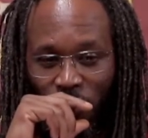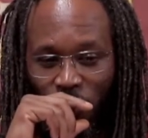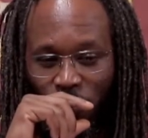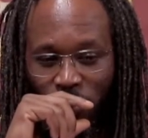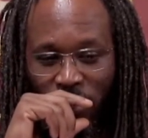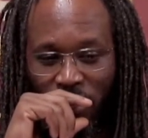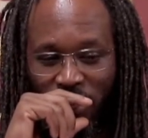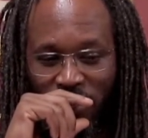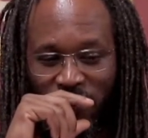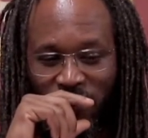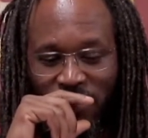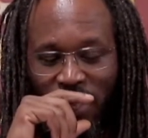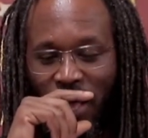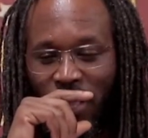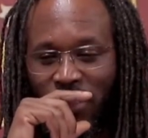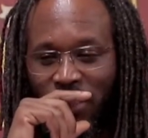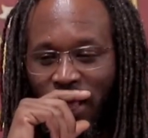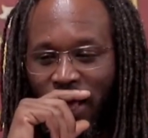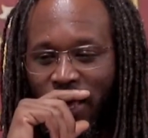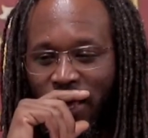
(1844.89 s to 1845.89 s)
It's
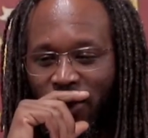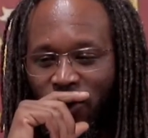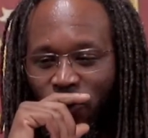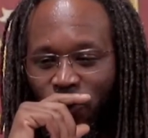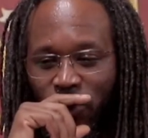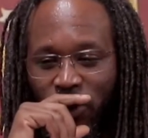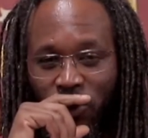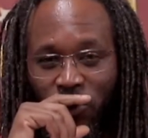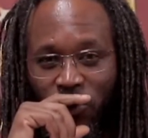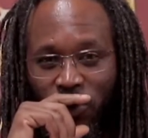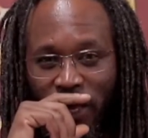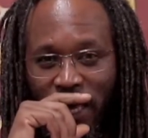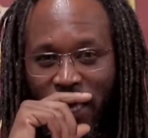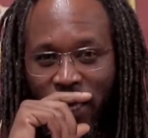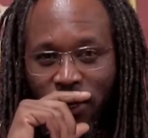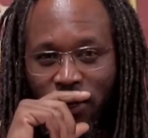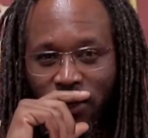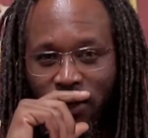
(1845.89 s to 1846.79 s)
not like we don't get